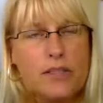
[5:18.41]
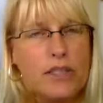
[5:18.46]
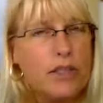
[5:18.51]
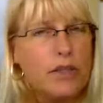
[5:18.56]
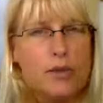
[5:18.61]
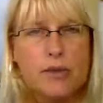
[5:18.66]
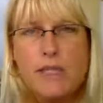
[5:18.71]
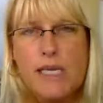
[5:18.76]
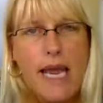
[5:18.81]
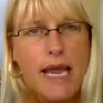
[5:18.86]
to
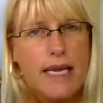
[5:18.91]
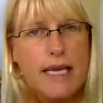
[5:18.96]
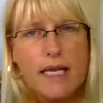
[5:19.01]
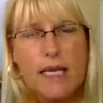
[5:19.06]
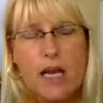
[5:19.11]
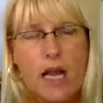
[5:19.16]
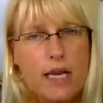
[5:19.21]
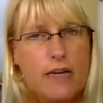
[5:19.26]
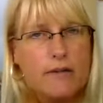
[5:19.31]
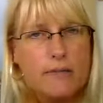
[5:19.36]
use any
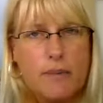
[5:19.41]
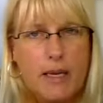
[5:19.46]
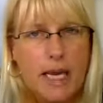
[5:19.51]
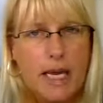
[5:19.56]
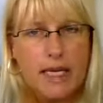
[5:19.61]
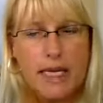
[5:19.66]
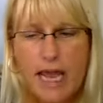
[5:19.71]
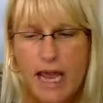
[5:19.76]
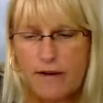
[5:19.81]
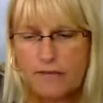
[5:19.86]
kind of
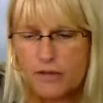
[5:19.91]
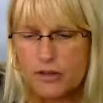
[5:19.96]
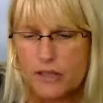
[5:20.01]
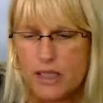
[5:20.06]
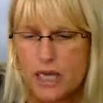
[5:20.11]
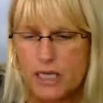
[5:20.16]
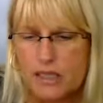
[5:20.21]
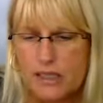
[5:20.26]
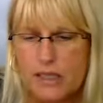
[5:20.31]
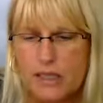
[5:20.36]
paid
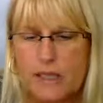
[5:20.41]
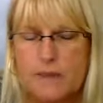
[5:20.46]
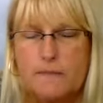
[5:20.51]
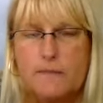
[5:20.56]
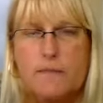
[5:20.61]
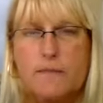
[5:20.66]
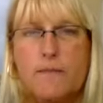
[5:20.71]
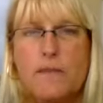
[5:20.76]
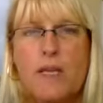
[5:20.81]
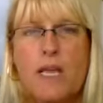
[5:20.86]
advertising.